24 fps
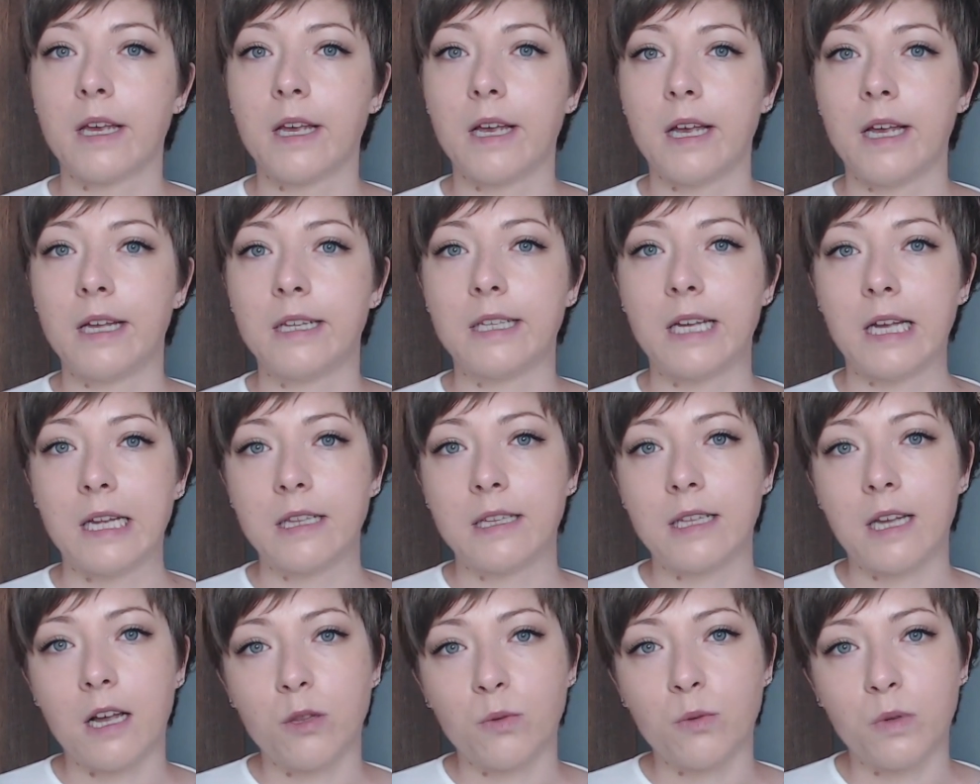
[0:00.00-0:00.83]
And
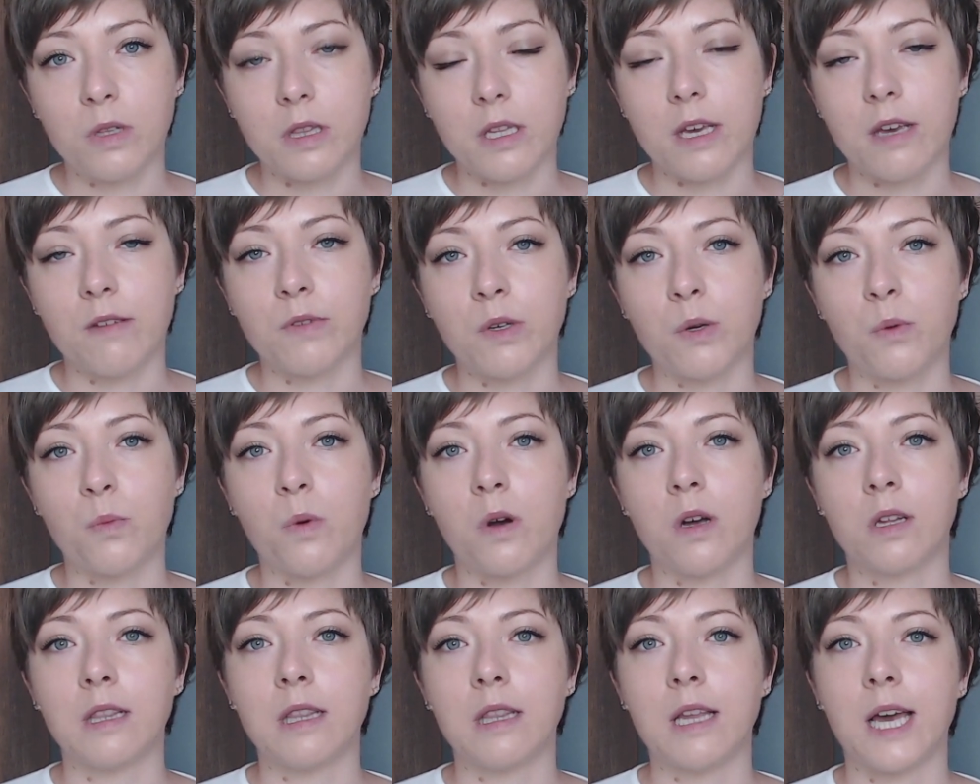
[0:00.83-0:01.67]
then that will give you
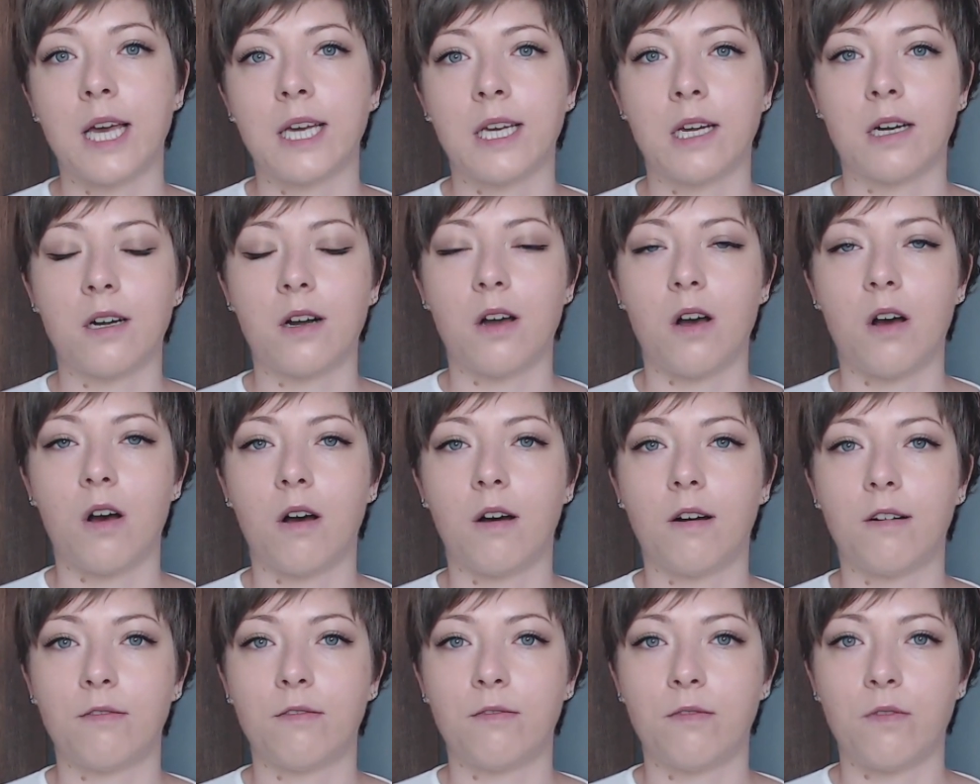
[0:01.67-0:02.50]
one layer
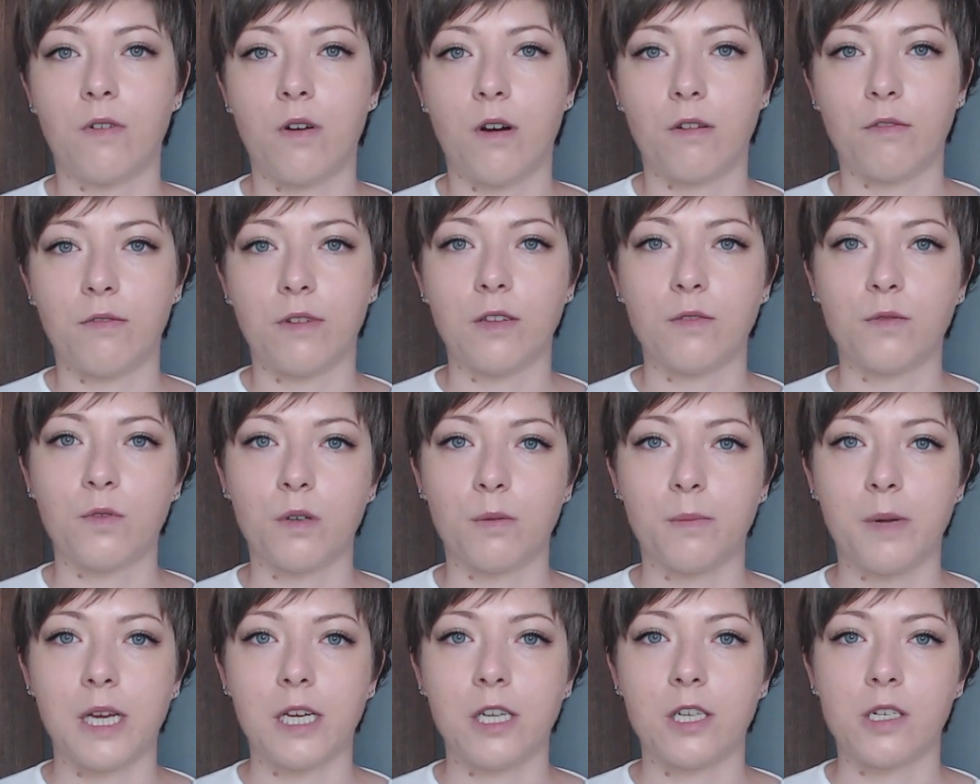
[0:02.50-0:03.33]
of
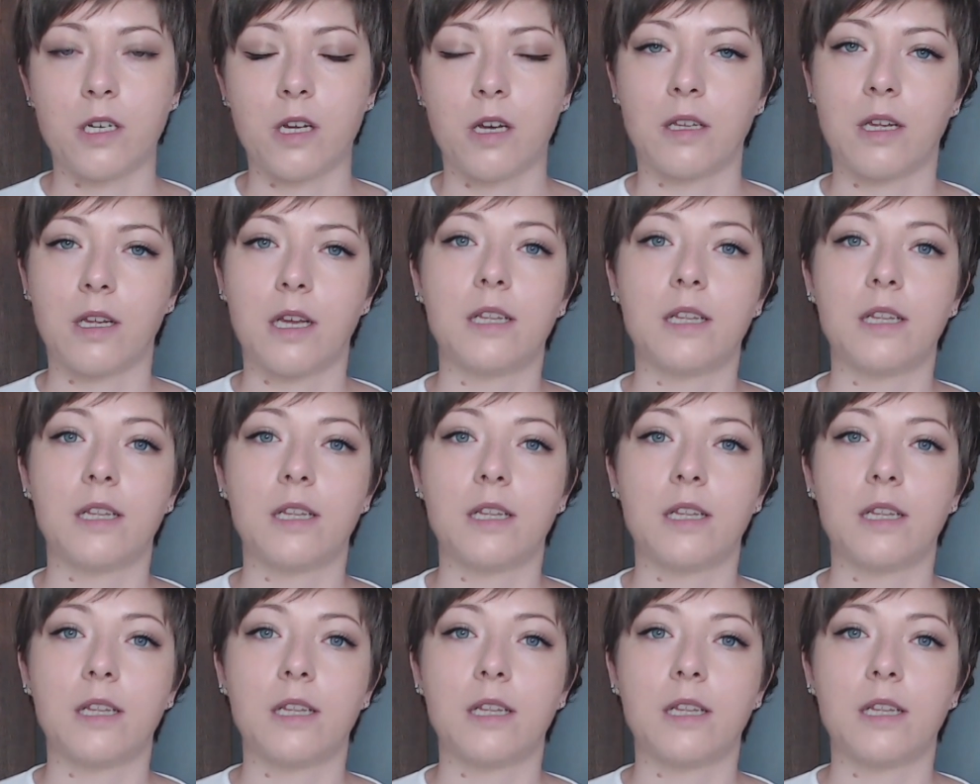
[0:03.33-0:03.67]
information.